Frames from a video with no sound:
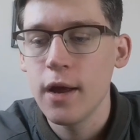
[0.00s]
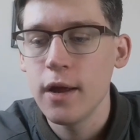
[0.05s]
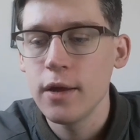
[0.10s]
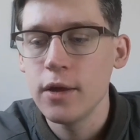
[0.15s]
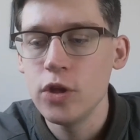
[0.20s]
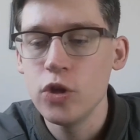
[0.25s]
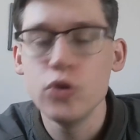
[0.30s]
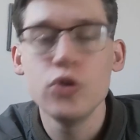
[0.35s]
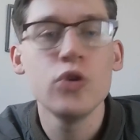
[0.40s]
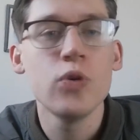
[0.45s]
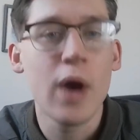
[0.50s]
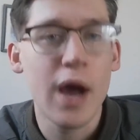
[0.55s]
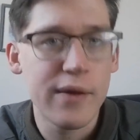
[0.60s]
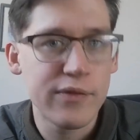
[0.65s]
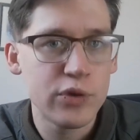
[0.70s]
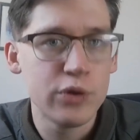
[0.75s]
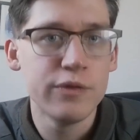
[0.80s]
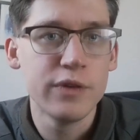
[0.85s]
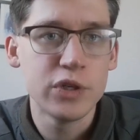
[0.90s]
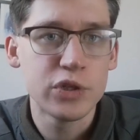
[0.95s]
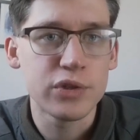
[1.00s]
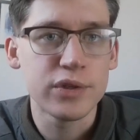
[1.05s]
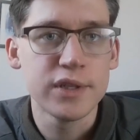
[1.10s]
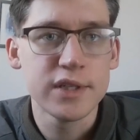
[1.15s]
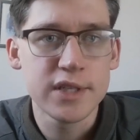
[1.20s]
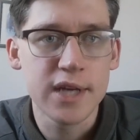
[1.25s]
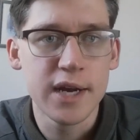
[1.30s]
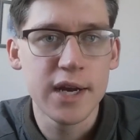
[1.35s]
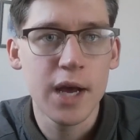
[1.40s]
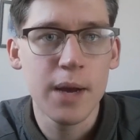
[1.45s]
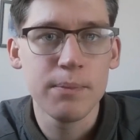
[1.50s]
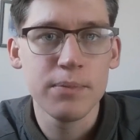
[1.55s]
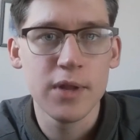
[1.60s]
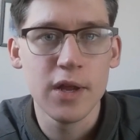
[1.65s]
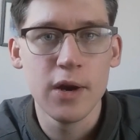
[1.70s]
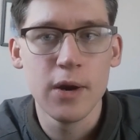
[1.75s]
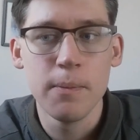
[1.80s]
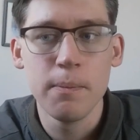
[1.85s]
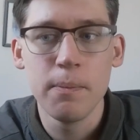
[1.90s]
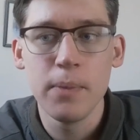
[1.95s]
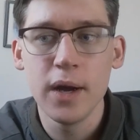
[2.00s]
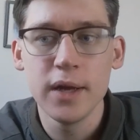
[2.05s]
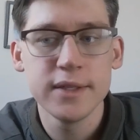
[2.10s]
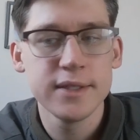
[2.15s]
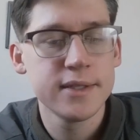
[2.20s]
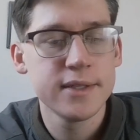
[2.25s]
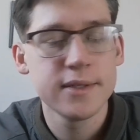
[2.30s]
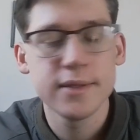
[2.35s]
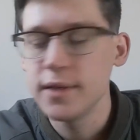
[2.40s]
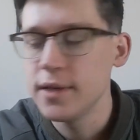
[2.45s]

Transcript: You do have to eventually sign up there, but